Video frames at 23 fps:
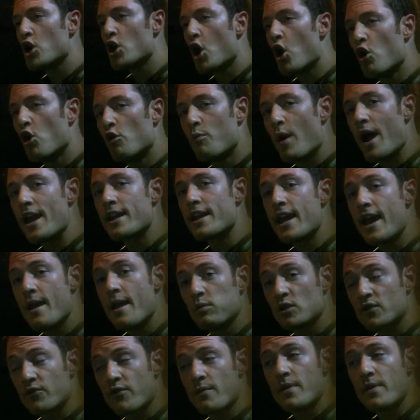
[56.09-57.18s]
Towed by
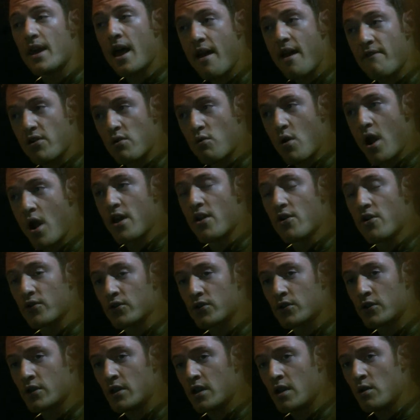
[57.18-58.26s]
cables from the heavy
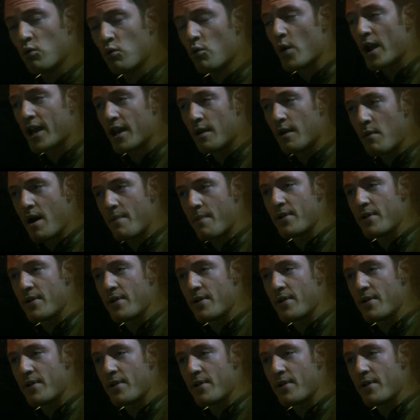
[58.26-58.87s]
raiders. We're rigging them